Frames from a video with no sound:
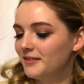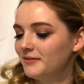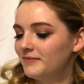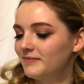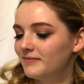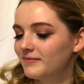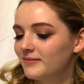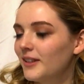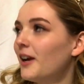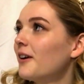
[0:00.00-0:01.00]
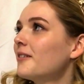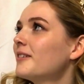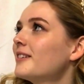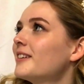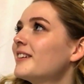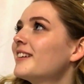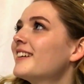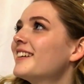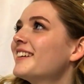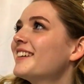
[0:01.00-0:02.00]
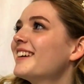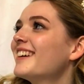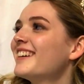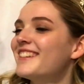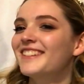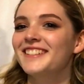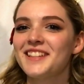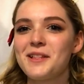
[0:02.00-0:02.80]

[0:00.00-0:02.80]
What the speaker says: It's highlighter, my darling. And it